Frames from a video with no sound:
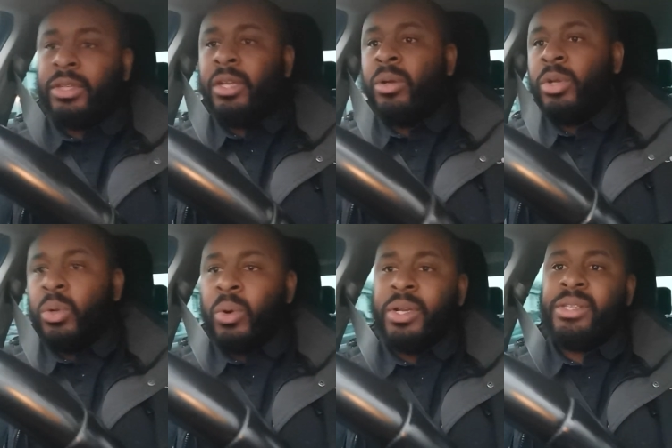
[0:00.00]
you know, the
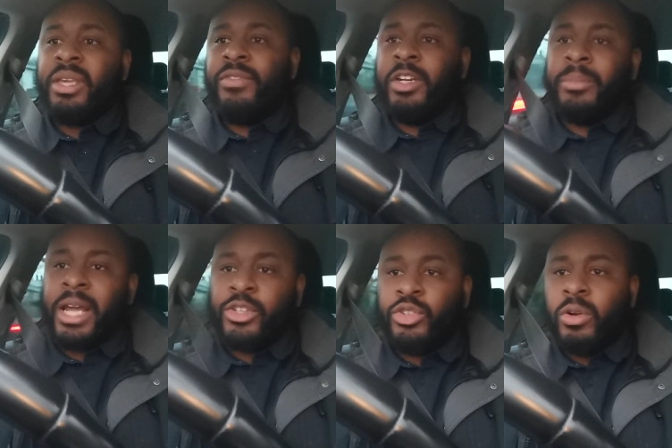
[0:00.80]
Lord has given them
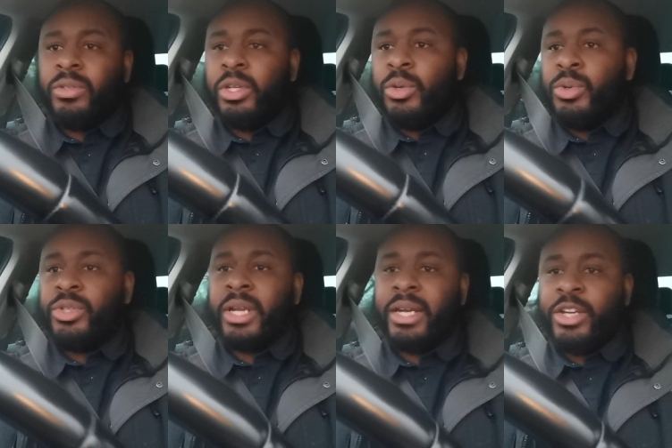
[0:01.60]
that strong
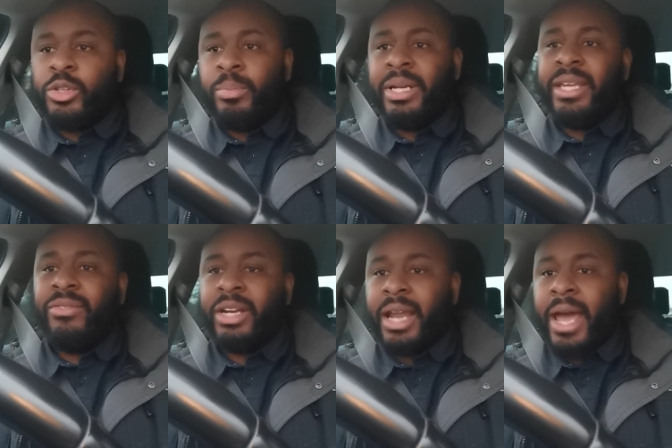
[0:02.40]
delusion that they should
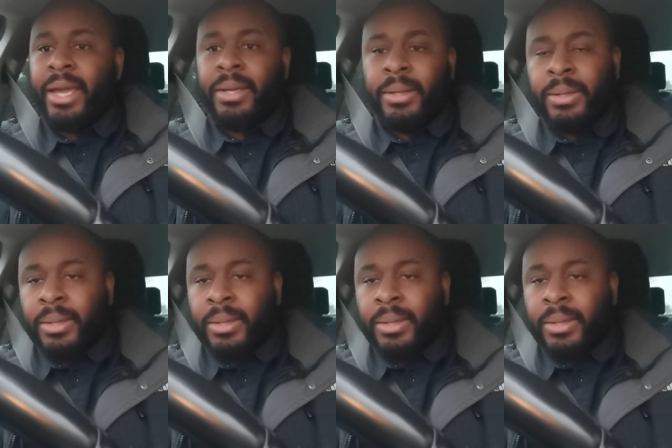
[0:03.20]
believe a lie.